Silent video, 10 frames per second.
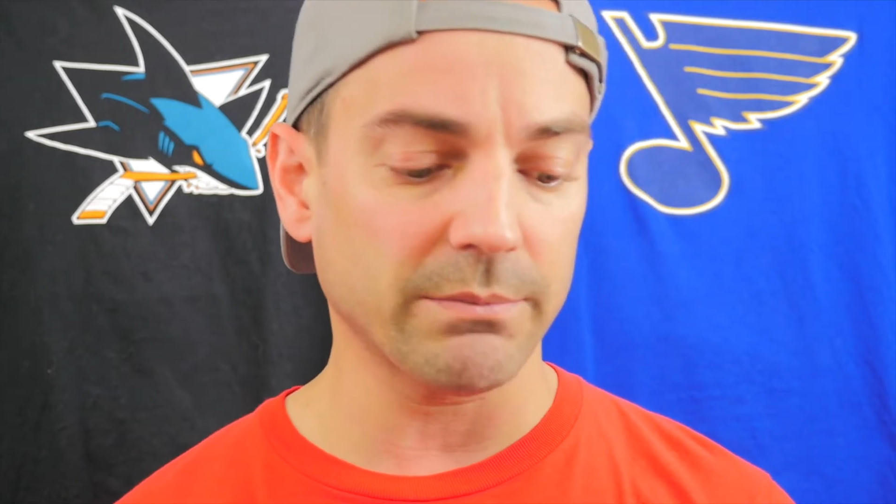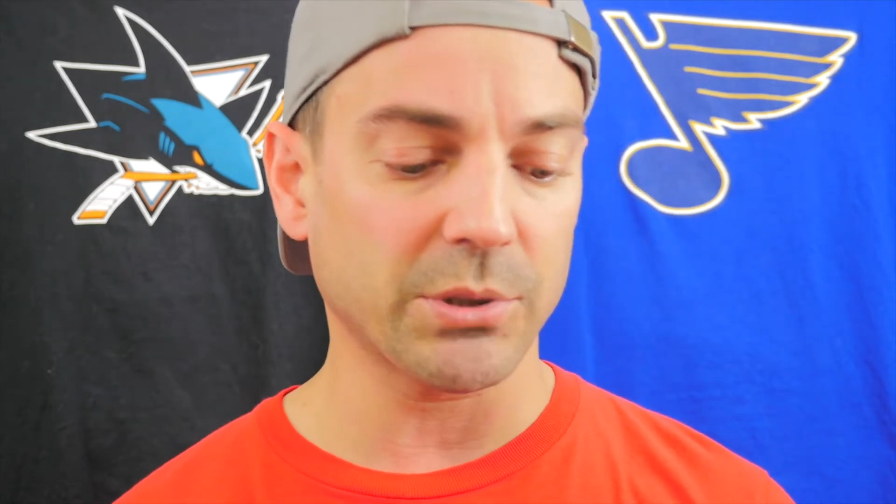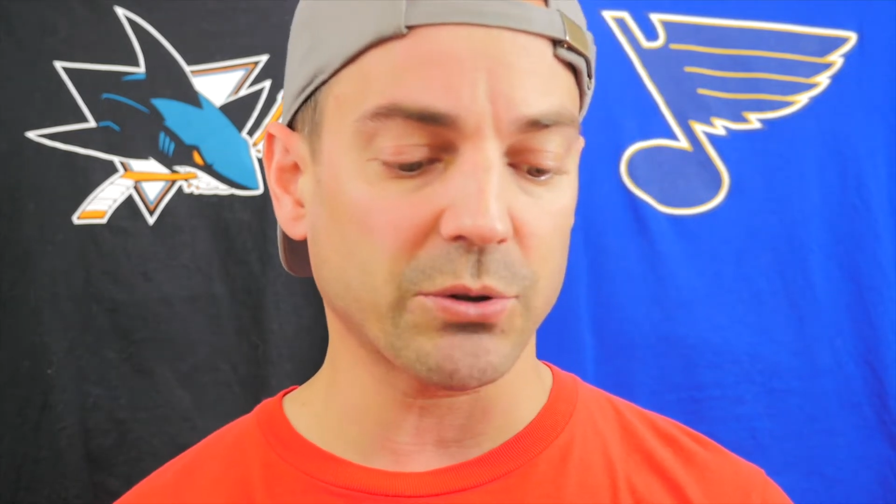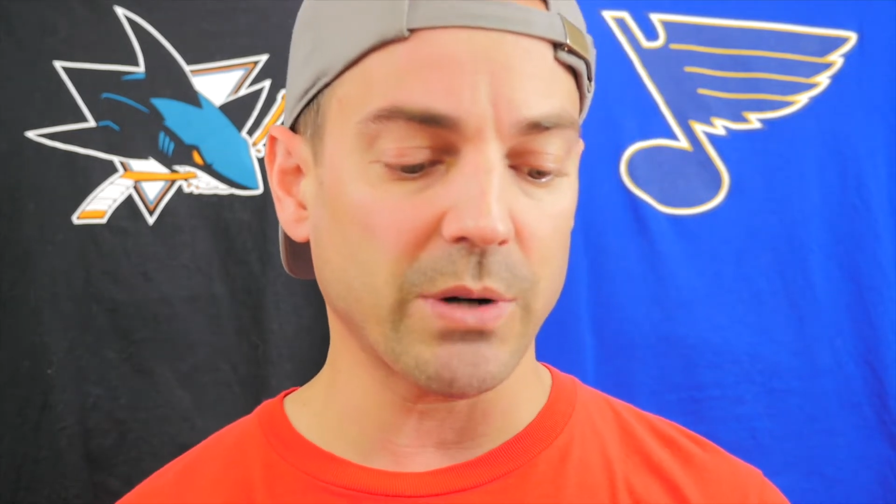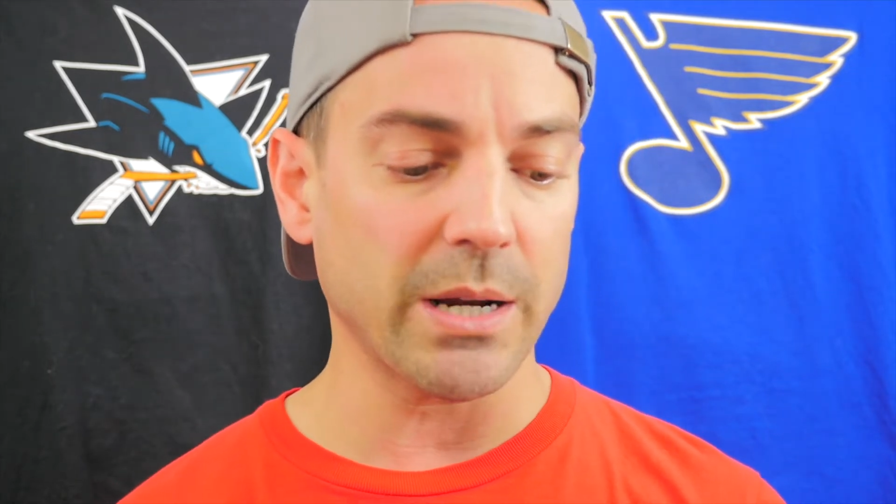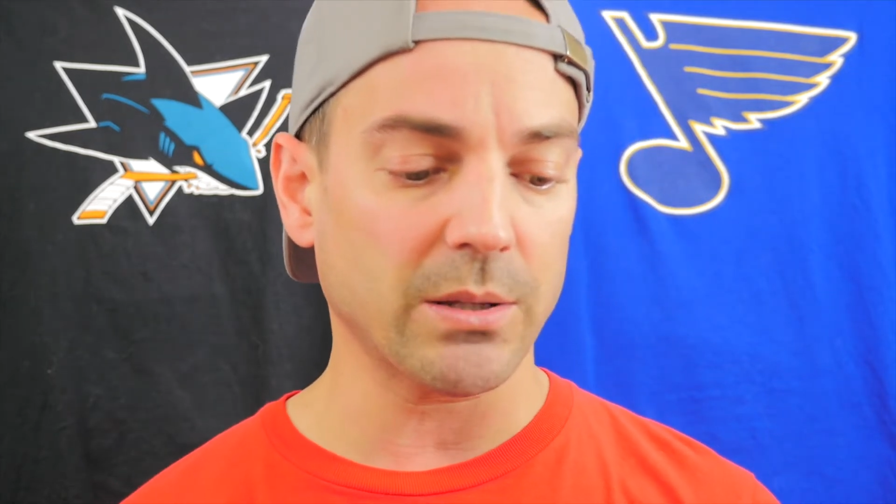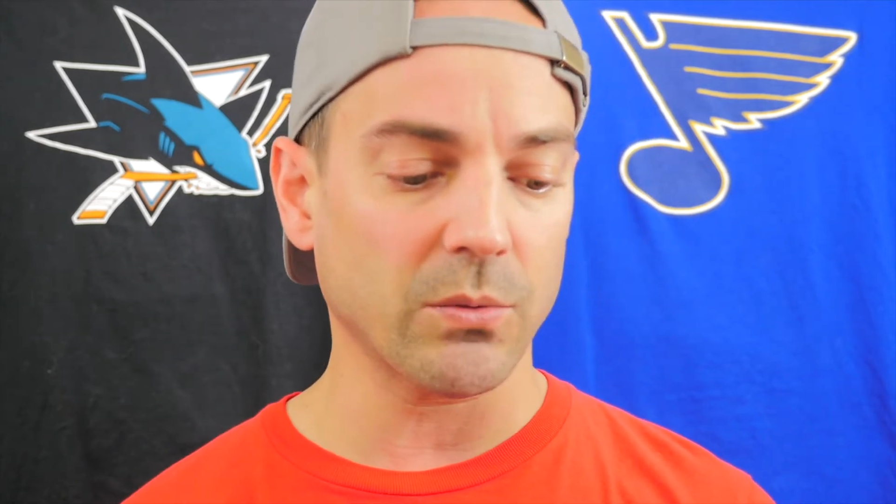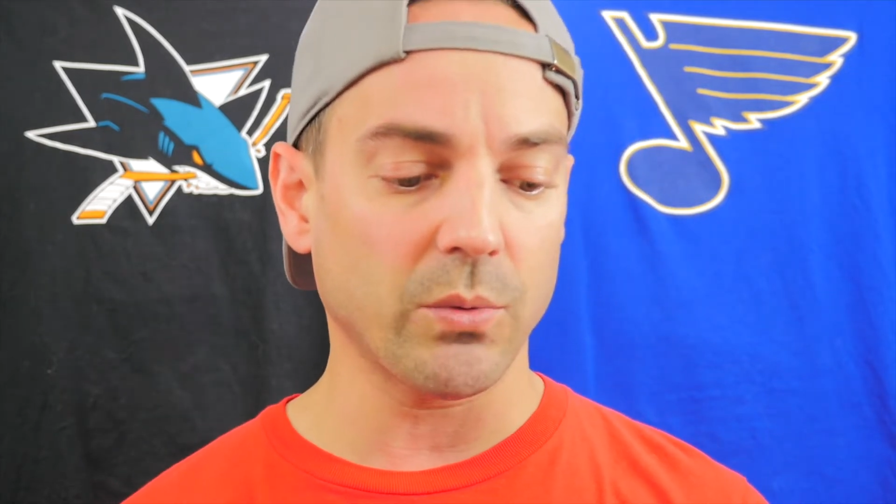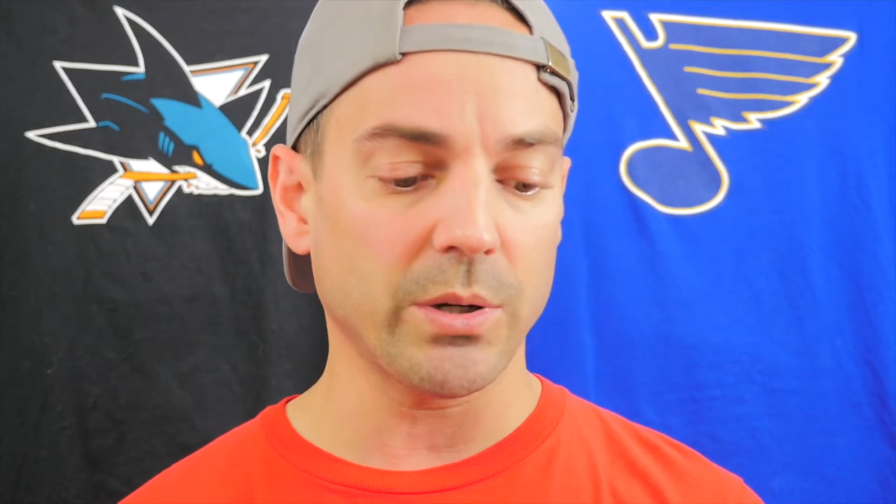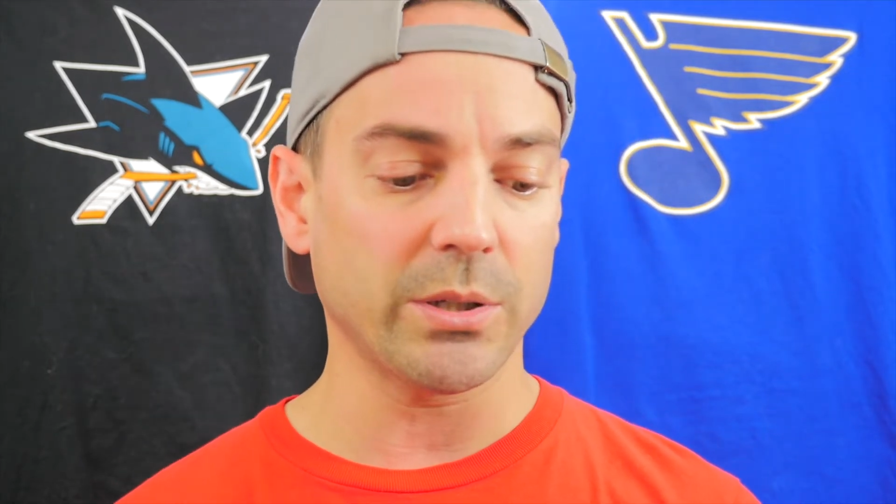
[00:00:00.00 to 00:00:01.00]
strength
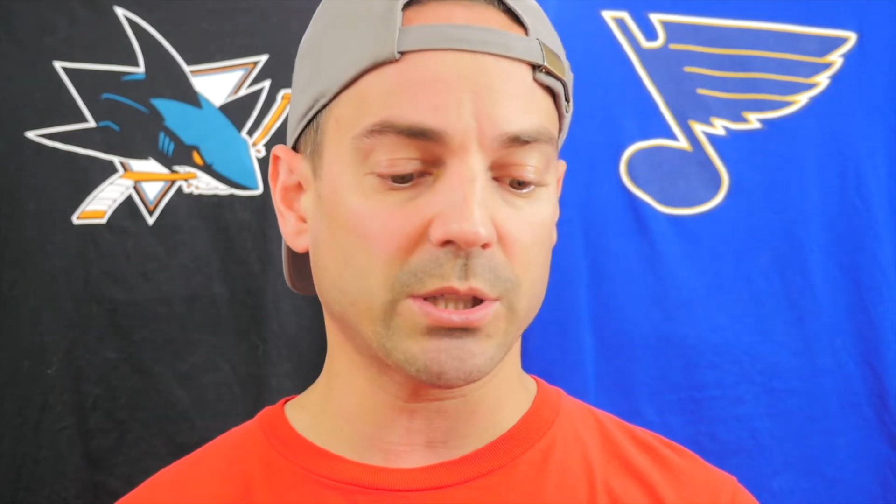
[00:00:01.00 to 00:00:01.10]
was